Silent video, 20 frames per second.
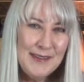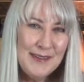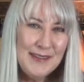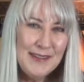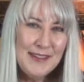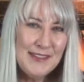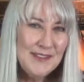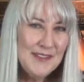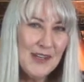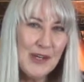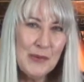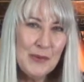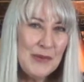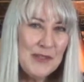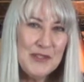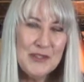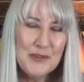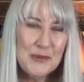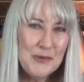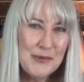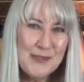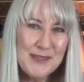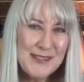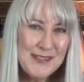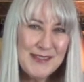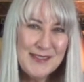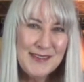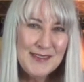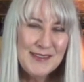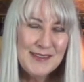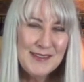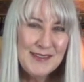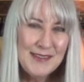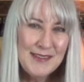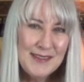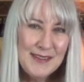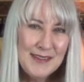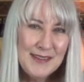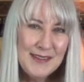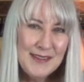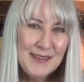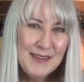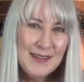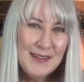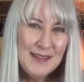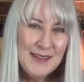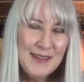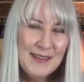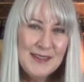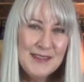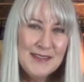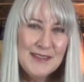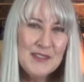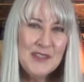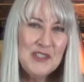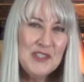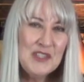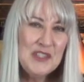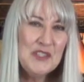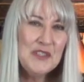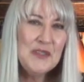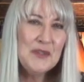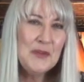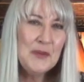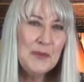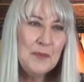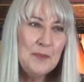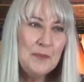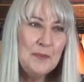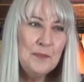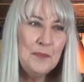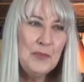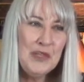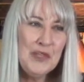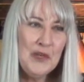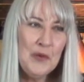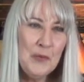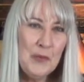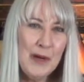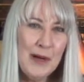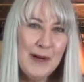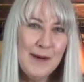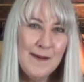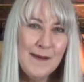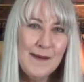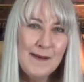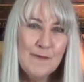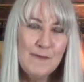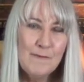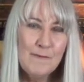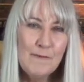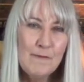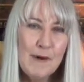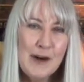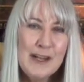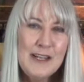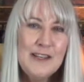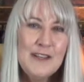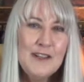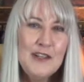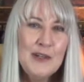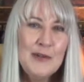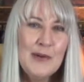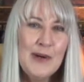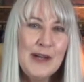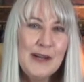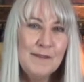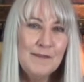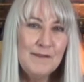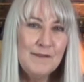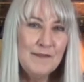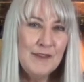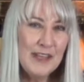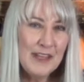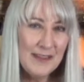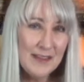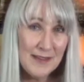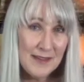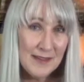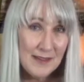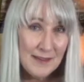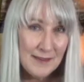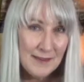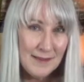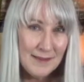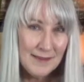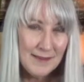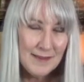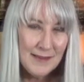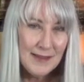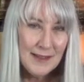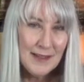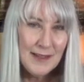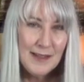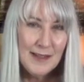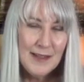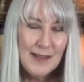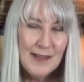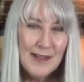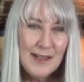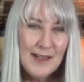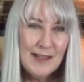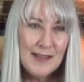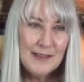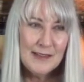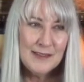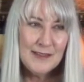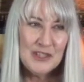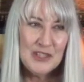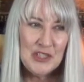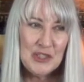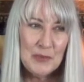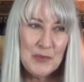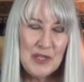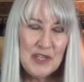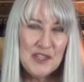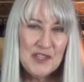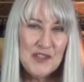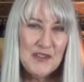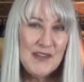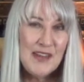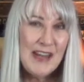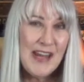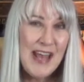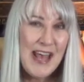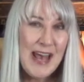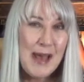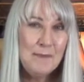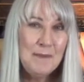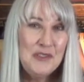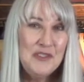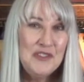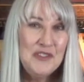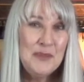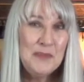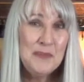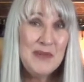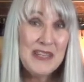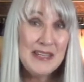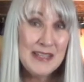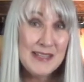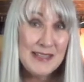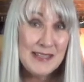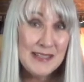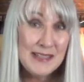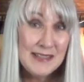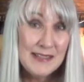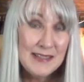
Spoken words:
It's always yours. So just be aware of what you have faith in. In the situation that happened to me,